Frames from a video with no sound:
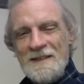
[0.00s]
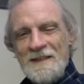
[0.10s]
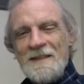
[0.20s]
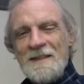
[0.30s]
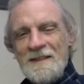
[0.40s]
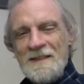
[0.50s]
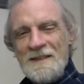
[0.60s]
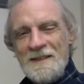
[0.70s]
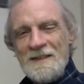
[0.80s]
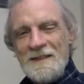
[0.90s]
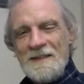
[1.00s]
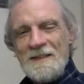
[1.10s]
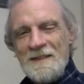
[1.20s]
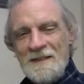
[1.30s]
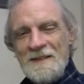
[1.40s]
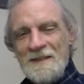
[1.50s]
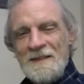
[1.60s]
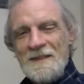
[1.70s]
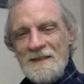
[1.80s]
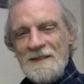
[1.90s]

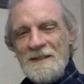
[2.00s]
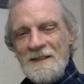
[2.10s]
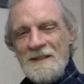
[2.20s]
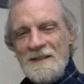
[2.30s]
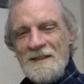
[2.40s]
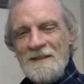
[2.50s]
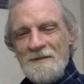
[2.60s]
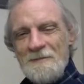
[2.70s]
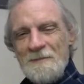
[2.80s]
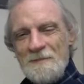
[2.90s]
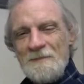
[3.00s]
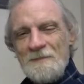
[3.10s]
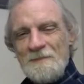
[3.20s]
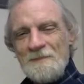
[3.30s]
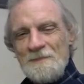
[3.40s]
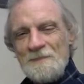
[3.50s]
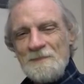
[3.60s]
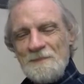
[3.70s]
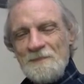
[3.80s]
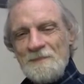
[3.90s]

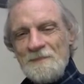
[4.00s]
No words are spoken by the person on screen.